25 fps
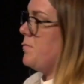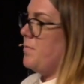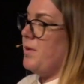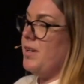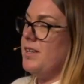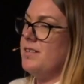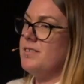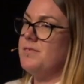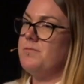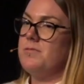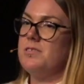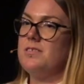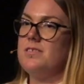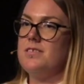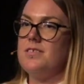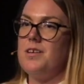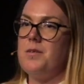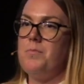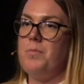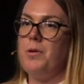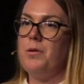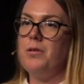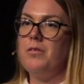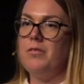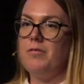piece was
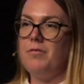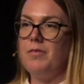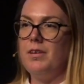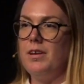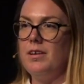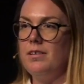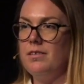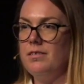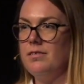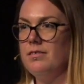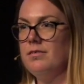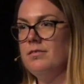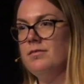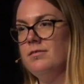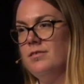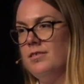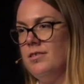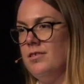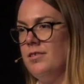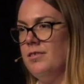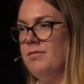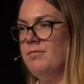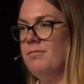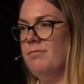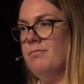typography. You
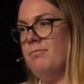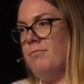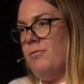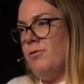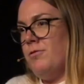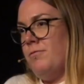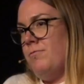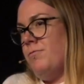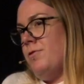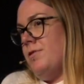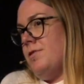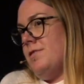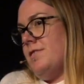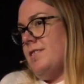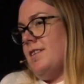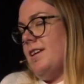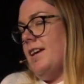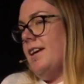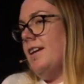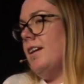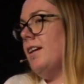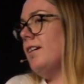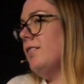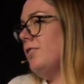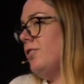know, what does a
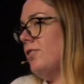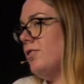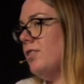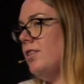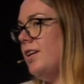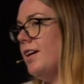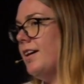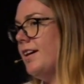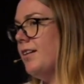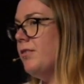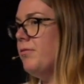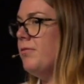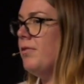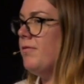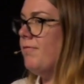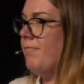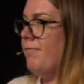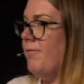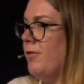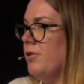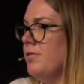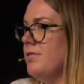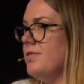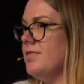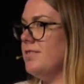heading look like? What
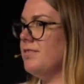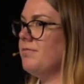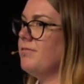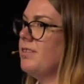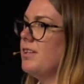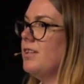fonts are we